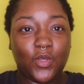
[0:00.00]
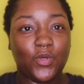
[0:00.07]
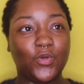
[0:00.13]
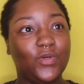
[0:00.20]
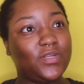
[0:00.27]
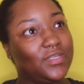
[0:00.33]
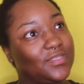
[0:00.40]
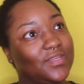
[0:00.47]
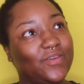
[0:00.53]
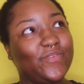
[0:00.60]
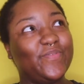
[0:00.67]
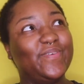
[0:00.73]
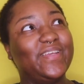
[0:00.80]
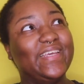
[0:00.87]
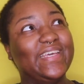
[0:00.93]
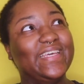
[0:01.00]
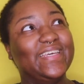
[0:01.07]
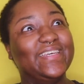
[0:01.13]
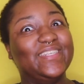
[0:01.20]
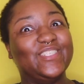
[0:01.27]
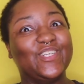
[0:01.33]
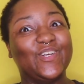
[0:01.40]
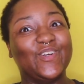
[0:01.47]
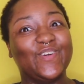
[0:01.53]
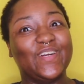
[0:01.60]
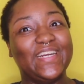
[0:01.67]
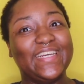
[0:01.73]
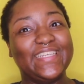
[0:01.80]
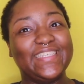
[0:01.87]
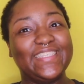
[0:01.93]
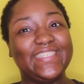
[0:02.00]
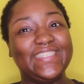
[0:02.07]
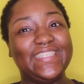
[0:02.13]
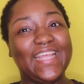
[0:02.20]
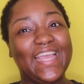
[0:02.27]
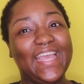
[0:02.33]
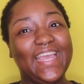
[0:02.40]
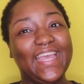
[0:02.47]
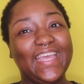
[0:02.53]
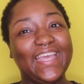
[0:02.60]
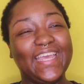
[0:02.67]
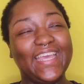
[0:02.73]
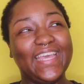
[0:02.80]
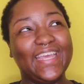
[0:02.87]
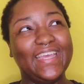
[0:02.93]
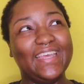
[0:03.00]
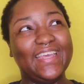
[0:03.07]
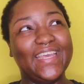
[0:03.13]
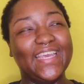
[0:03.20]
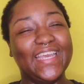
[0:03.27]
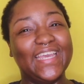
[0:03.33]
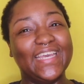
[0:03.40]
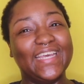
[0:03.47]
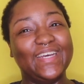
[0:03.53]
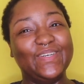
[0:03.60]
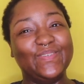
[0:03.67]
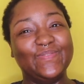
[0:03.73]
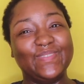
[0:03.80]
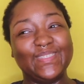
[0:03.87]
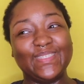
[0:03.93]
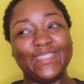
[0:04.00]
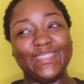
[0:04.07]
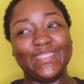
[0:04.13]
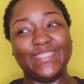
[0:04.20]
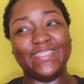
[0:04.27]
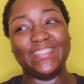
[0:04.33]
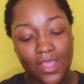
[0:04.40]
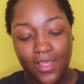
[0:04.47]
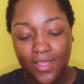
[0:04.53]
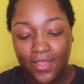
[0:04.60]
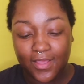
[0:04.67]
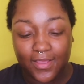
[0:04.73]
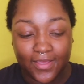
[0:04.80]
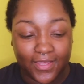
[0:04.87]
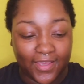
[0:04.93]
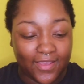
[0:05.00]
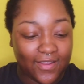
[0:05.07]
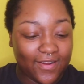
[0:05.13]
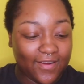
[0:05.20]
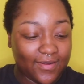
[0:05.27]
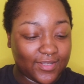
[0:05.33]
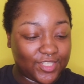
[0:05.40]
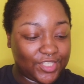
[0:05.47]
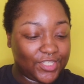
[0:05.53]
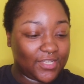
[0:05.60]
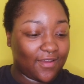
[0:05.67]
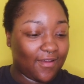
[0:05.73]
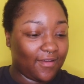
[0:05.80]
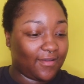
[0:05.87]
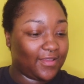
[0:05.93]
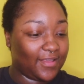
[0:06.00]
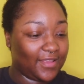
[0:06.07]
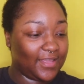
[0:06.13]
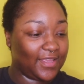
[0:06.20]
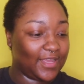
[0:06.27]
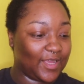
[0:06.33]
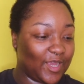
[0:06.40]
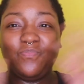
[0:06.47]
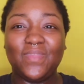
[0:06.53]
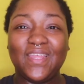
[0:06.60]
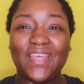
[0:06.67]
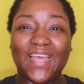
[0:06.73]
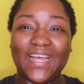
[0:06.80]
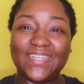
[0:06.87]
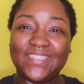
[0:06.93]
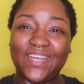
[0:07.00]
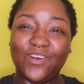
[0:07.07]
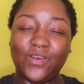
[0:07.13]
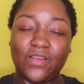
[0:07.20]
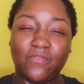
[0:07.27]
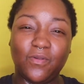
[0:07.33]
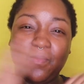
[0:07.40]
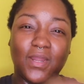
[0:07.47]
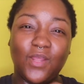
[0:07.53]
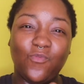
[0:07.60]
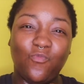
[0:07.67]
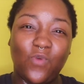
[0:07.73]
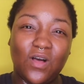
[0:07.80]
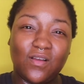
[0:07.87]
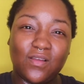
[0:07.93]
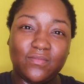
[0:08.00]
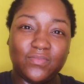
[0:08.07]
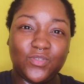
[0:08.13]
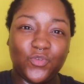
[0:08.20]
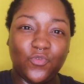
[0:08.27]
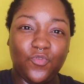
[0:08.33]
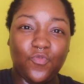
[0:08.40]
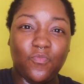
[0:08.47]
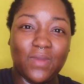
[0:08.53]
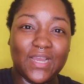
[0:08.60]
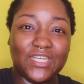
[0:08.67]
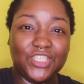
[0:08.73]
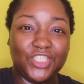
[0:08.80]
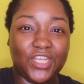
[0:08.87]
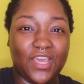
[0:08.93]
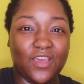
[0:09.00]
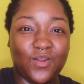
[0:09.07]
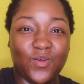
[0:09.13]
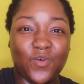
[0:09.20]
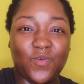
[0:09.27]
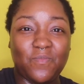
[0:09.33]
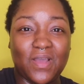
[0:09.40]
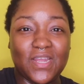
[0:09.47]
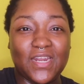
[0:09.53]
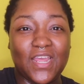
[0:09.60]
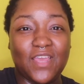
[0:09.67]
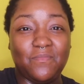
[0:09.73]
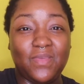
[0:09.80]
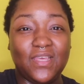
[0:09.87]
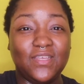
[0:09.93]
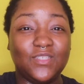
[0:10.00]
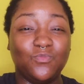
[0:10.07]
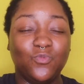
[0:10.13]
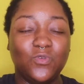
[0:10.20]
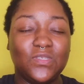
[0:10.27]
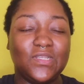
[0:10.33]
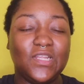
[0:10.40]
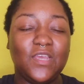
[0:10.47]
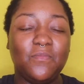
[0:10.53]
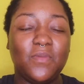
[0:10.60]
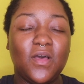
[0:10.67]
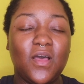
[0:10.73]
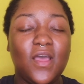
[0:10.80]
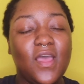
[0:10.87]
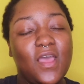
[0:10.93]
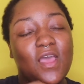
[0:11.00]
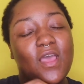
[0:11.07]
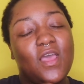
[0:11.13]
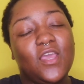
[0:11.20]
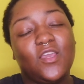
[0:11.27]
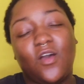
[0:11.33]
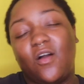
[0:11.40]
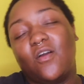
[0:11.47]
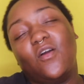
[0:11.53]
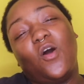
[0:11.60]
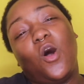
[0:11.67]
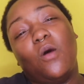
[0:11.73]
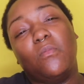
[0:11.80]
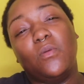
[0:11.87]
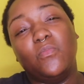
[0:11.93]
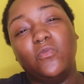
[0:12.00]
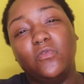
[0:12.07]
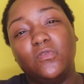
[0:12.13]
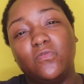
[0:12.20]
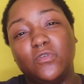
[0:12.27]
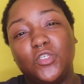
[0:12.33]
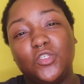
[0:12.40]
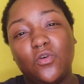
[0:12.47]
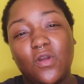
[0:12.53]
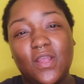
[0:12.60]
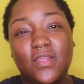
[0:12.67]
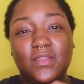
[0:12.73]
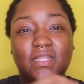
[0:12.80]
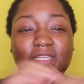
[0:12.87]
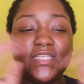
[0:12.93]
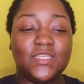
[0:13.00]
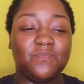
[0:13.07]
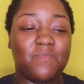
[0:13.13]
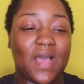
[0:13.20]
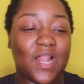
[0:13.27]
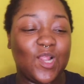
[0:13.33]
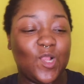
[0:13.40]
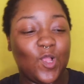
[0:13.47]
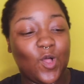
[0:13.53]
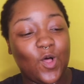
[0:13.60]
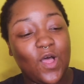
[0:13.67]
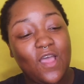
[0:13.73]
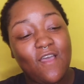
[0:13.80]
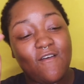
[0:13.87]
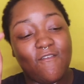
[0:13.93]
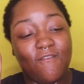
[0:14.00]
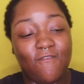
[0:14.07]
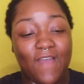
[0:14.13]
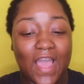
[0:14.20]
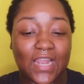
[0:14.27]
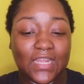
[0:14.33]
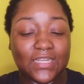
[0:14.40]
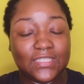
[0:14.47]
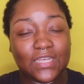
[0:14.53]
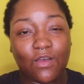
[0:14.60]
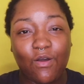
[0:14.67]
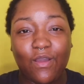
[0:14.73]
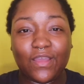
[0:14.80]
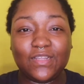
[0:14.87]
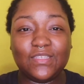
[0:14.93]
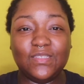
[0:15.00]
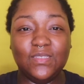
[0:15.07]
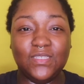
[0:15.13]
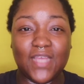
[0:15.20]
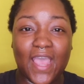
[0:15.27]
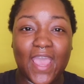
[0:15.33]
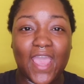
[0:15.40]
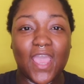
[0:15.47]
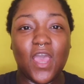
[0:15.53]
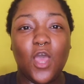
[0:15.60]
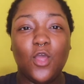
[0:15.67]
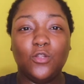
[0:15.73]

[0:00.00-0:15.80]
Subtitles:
Who this gonna be interesting? Oh my god. Yeah, girl, she talk. Hello everybody, welcome to my channel. My name is Muslima. Y'all can call me Moose for short, and this is my little Valentine's Day